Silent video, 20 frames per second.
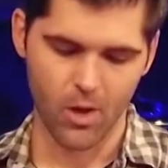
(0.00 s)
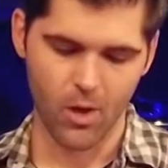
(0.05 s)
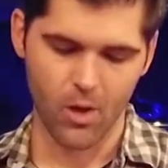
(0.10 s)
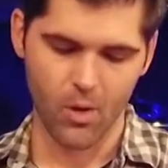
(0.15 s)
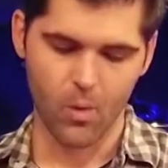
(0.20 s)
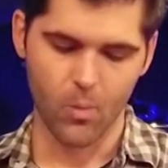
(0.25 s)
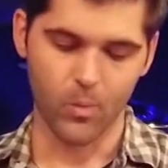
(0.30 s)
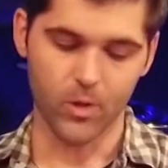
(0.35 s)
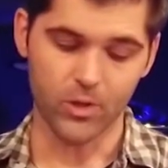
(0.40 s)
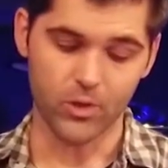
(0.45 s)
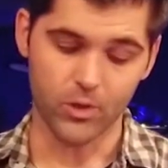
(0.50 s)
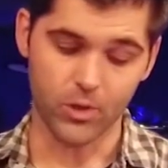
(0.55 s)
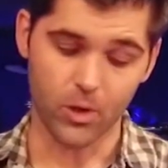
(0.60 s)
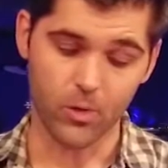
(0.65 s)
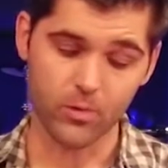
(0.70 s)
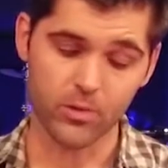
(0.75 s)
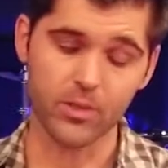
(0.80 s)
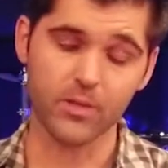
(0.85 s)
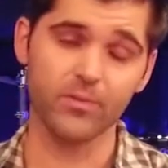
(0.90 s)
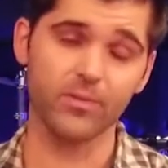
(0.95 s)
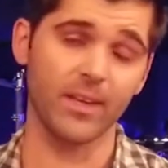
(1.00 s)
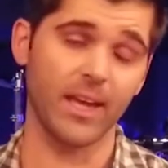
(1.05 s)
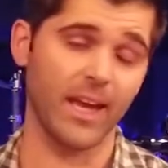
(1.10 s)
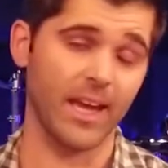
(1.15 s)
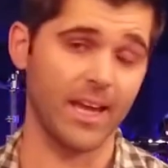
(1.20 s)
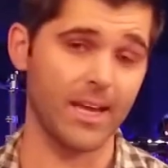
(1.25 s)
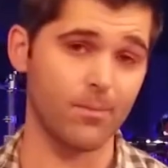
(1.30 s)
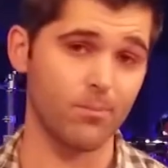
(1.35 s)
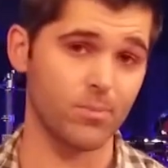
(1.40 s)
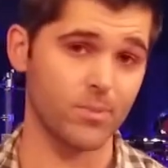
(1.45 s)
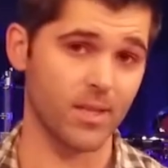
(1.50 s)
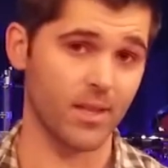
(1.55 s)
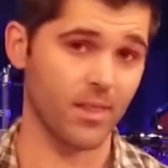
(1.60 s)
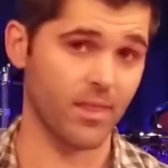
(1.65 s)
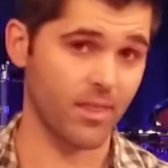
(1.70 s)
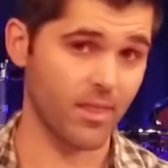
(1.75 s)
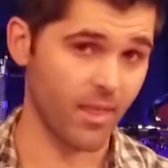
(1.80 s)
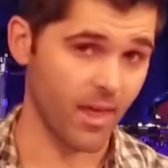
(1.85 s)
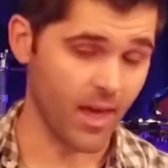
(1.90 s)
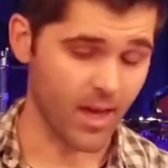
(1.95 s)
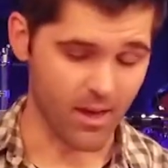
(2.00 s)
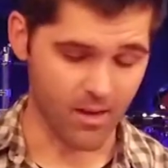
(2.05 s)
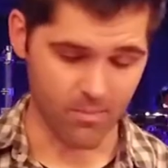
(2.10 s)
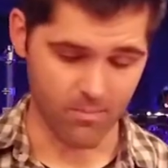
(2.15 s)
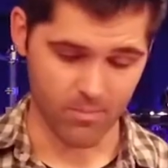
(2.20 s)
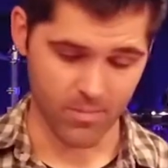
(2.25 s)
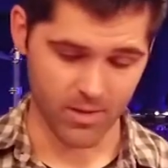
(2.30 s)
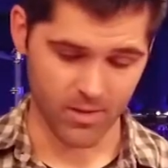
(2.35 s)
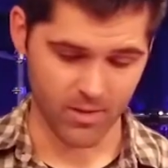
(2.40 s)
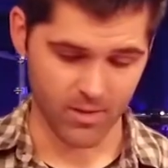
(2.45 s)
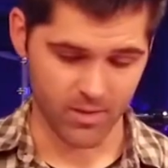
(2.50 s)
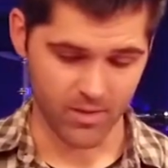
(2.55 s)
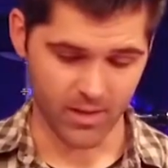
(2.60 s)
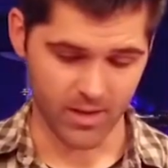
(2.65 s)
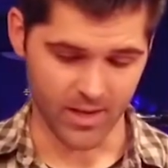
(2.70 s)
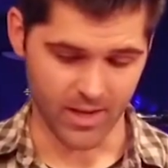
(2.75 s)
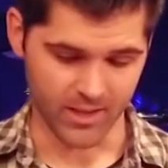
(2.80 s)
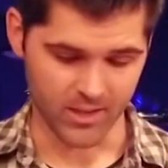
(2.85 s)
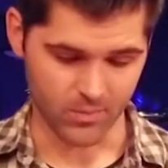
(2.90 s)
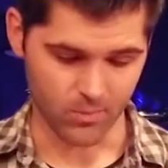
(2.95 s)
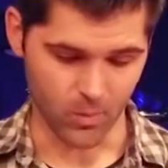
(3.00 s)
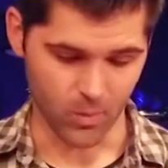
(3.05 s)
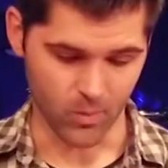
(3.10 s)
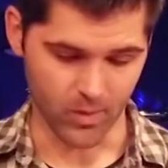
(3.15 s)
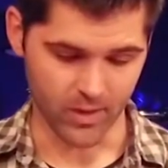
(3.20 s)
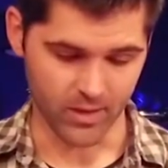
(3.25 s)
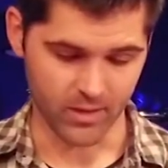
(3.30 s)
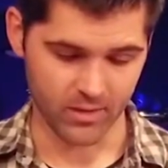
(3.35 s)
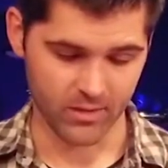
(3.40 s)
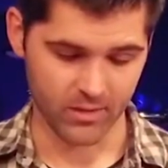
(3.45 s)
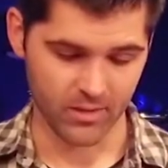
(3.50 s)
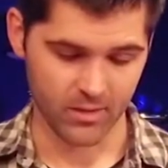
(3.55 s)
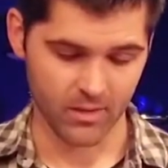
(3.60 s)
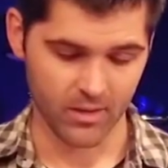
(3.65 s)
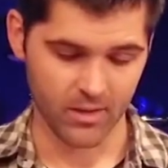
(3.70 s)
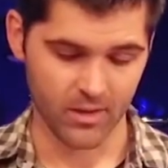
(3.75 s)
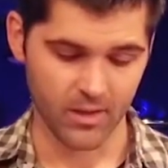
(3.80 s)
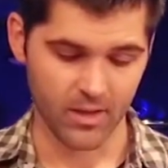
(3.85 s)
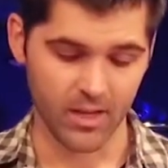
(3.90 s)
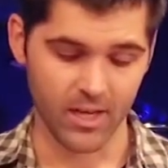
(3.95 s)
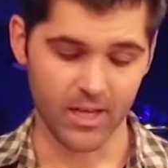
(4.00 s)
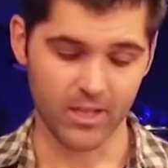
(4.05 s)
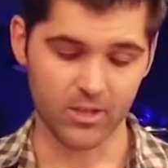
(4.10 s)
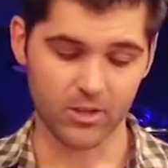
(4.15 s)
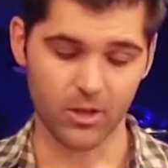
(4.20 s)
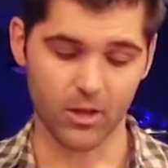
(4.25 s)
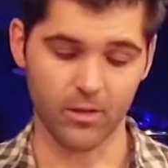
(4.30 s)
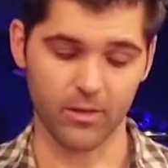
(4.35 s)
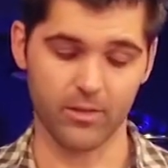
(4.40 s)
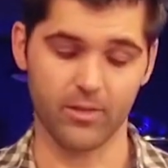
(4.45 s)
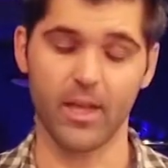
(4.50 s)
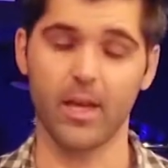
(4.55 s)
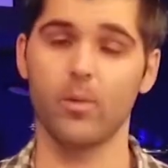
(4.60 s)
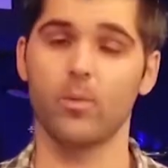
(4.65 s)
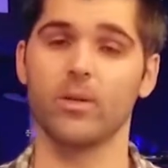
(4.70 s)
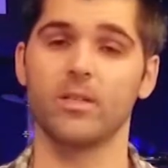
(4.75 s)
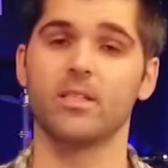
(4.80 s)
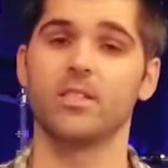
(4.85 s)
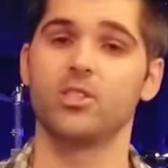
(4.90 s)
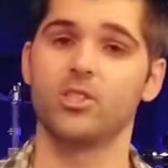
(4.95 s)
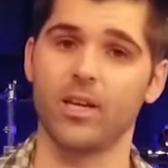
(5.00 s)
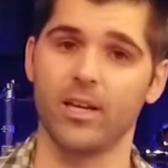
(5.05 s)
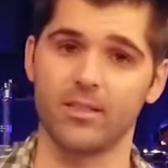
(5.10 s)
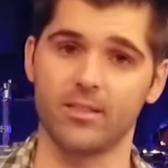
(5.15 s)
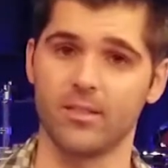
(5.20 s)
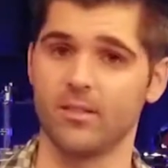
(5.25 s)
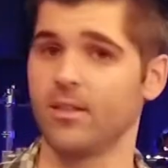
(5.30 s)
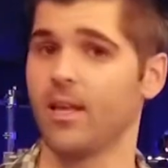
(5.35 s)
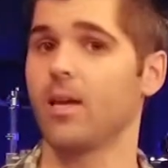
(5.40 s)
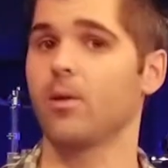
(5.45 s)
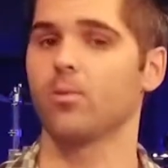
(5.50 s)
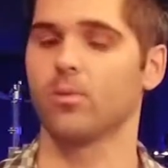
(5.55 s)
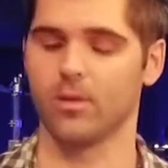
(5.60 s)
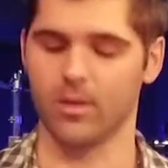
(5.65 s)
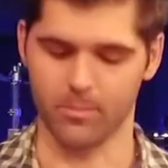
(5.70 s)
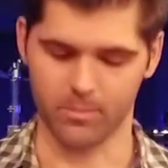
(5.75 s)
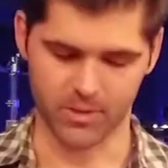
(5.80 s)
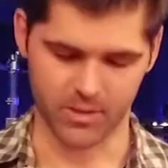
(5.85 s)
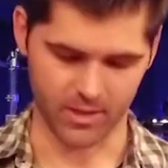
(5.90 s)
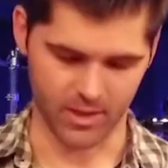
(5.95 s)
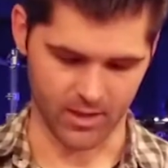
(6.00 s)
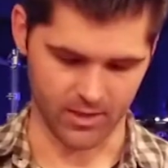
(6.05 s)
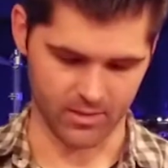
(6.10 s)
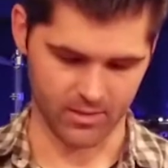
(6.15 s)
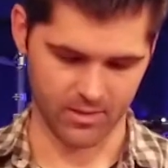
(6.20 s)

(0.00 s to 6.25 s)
When Joseph came to them the next morning, he saw that they were dejected. They were upset.